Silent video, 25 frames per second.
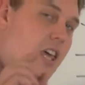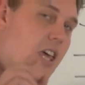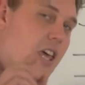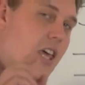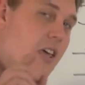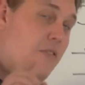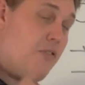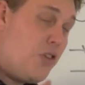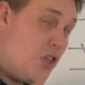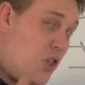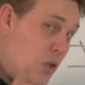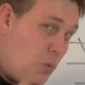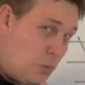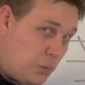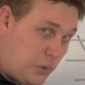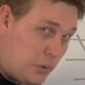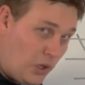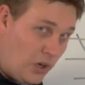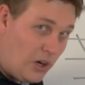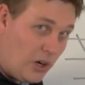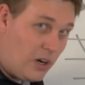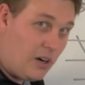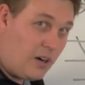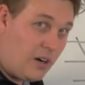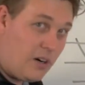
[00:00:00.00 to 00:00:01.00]
If you
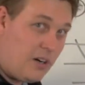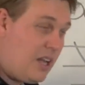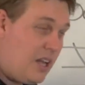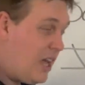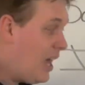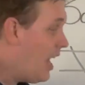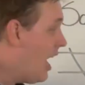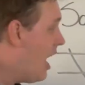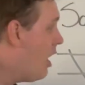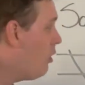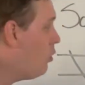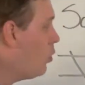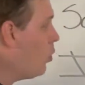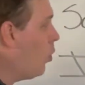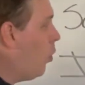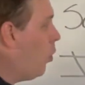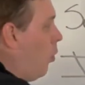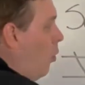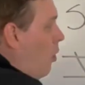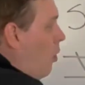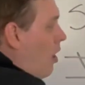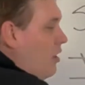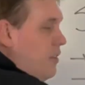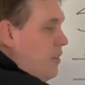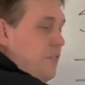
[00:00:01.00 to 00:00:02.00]
learn how to
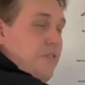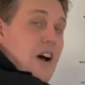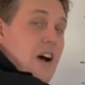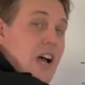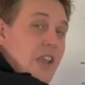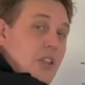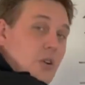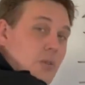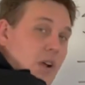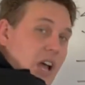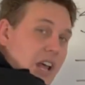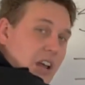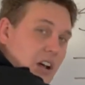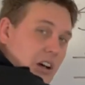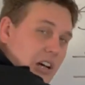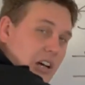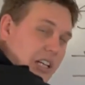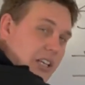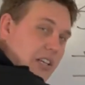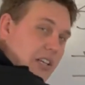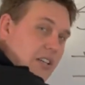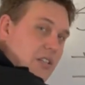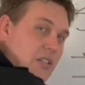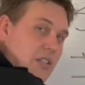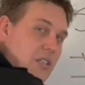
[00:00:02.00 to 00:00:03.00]
qualify the right
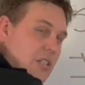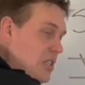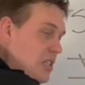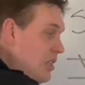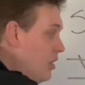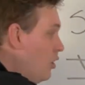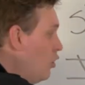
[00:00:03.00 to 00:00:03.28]
audience,